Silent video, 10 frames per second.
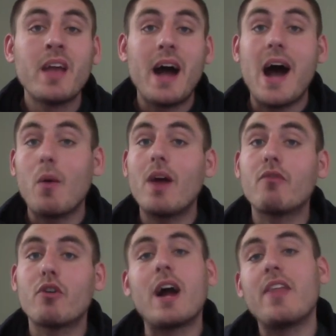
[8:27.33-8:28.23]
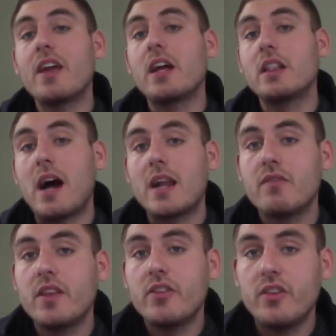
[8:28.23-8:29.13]
However, I think a lot
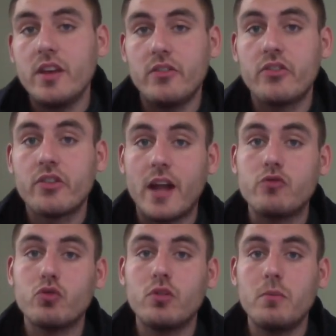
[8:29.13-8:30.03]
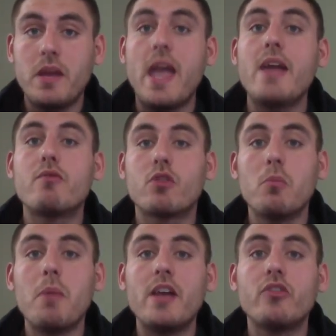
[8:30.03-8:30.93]
of this is schedule and
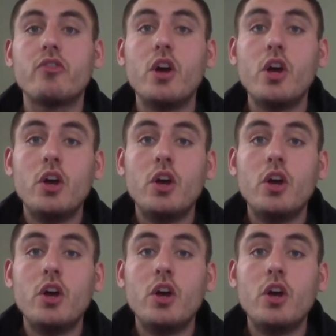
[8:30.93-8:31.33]
behavioral based.